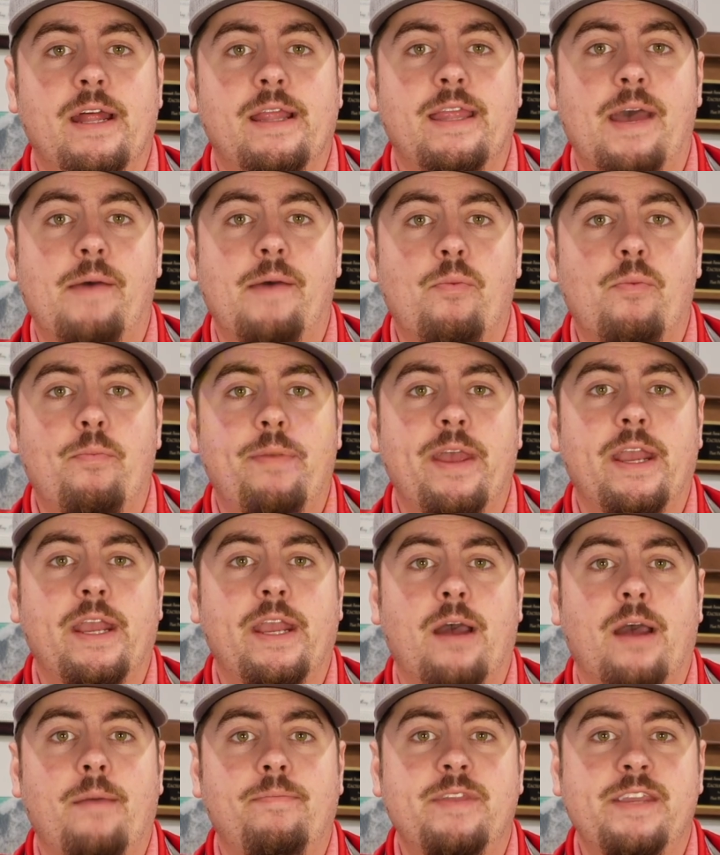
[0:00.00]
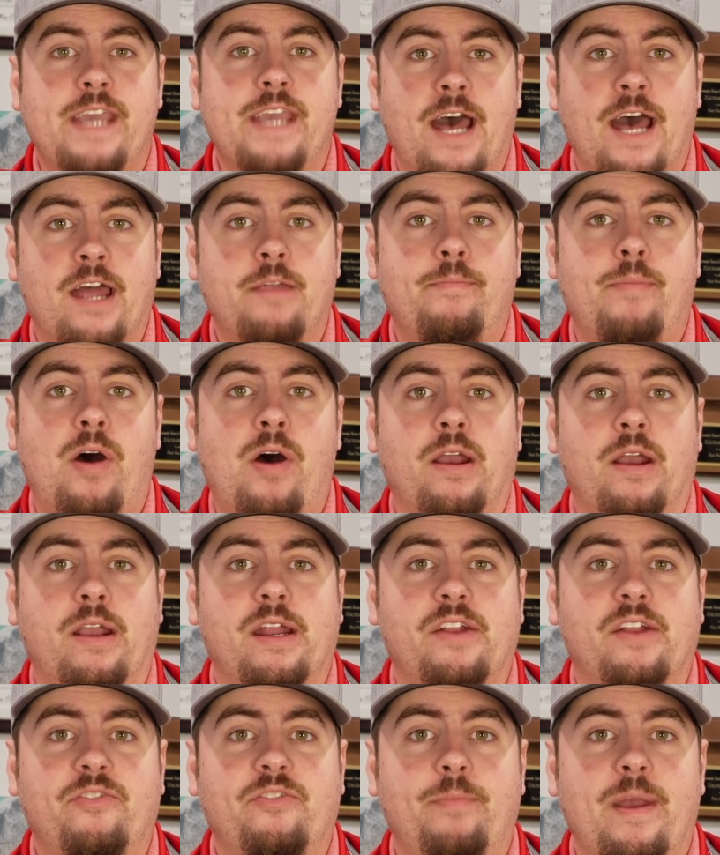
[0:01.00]
that will pick up the out-of-pocket
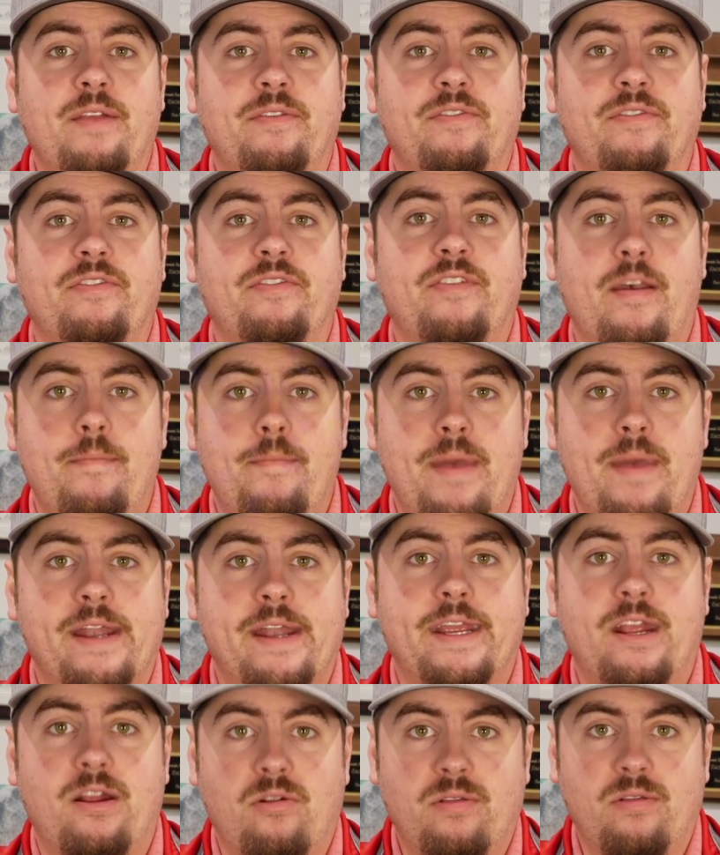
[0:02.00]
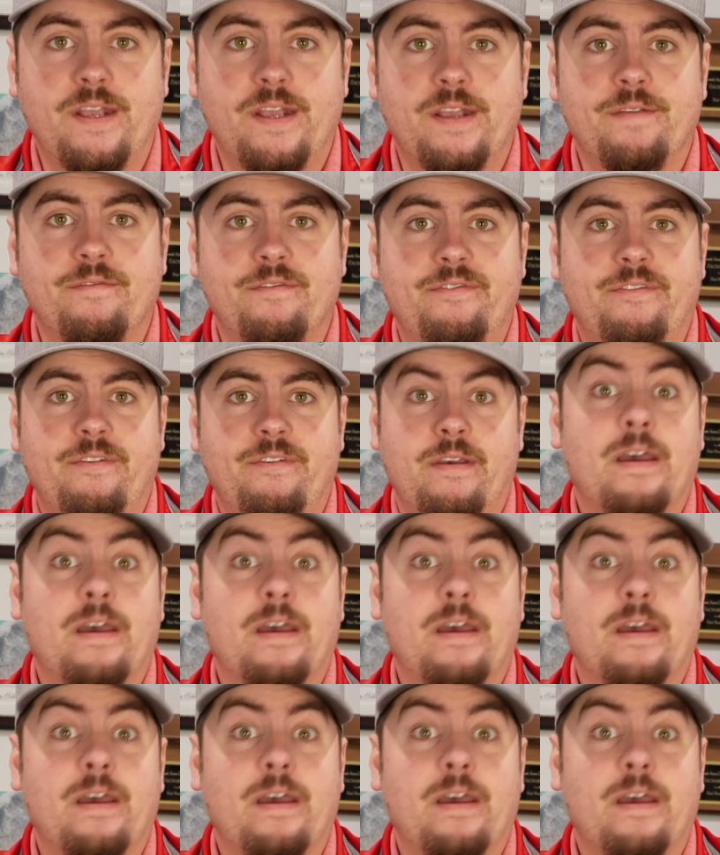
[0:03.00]
expenses that Medicare leaves,